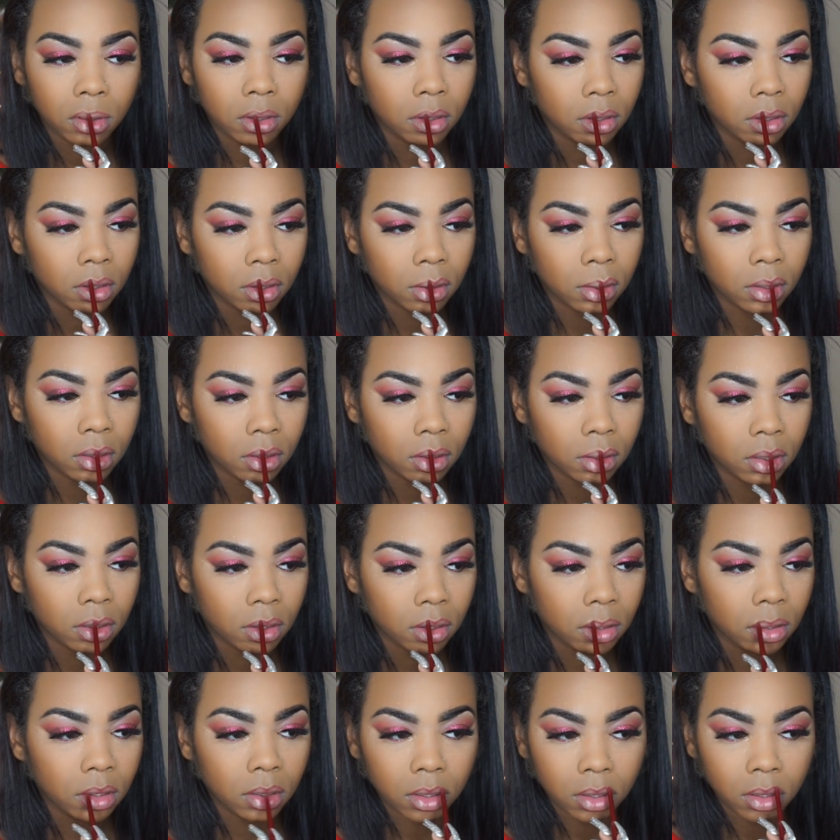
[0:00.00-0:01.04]
and then I'm
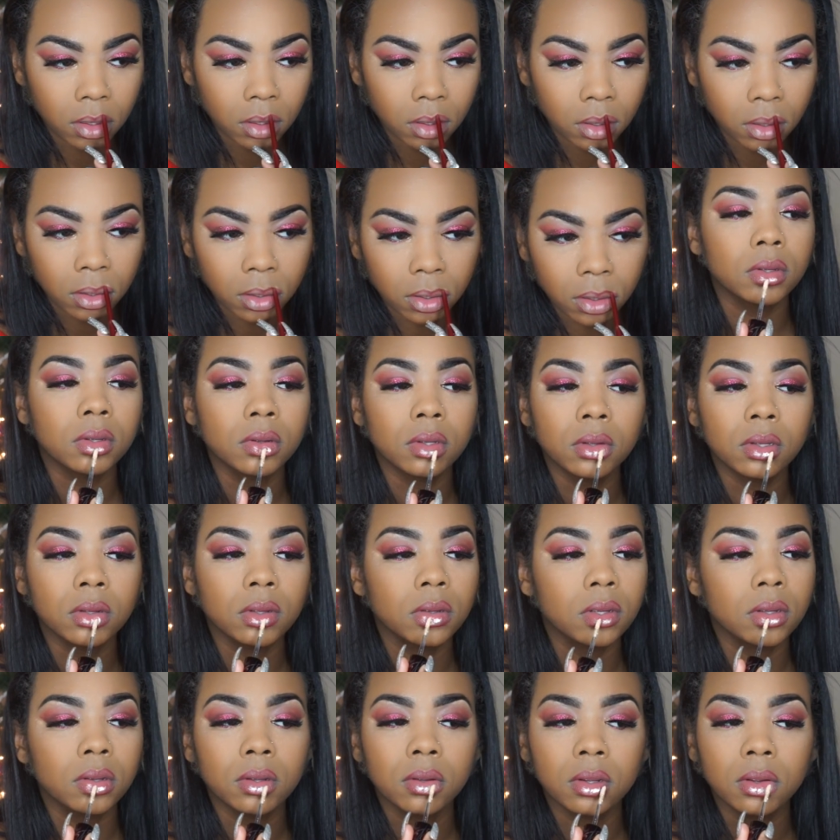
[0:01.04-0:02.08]
going to take
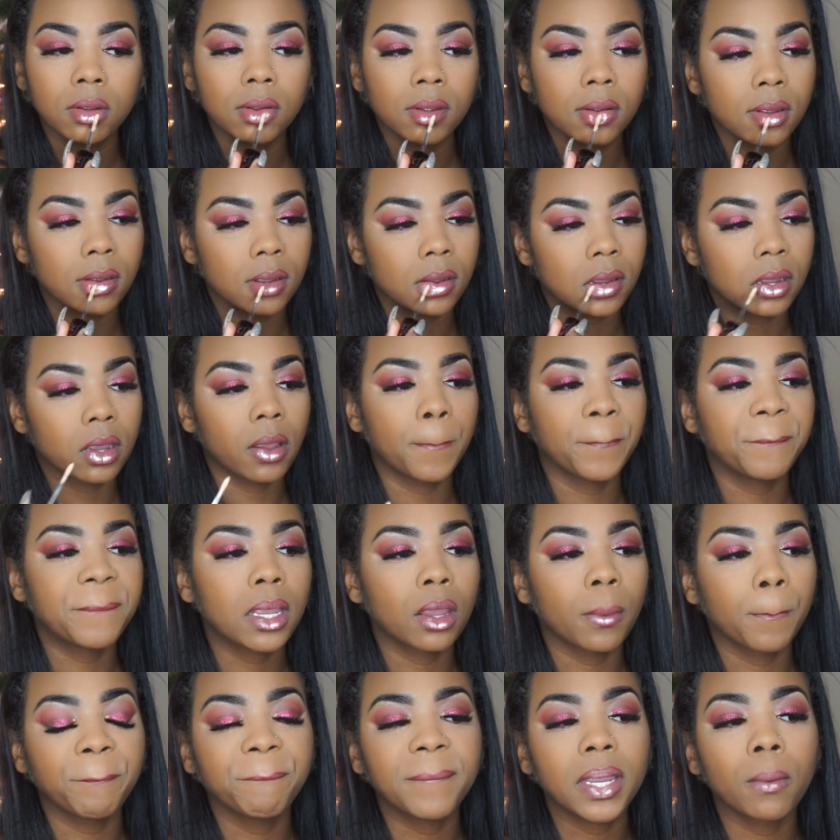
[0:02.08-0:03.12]
a lip gloss made
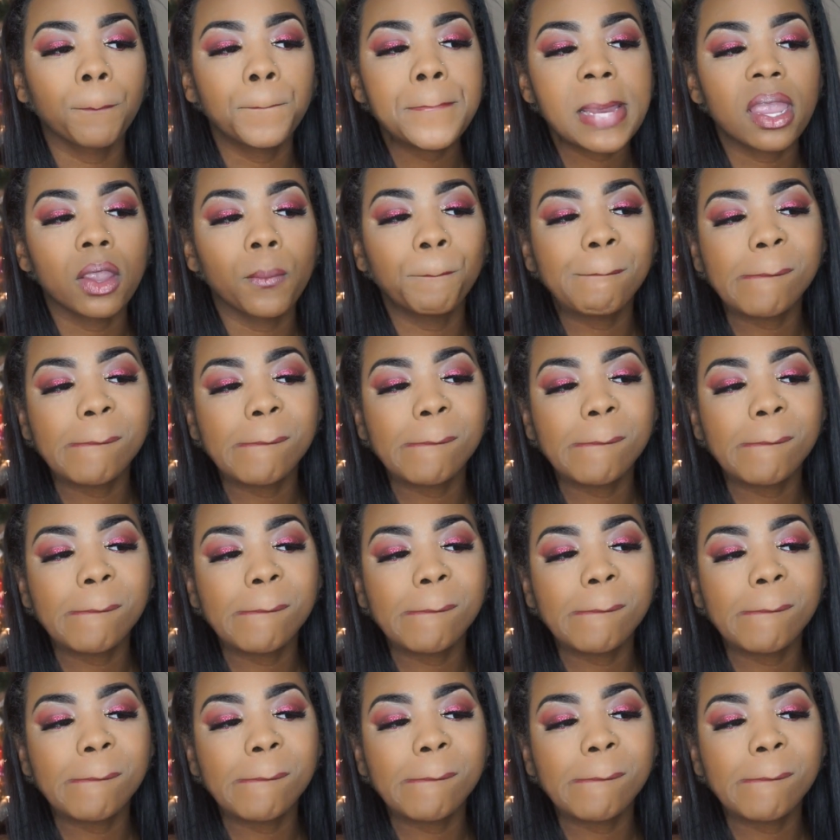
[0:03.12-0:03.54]
by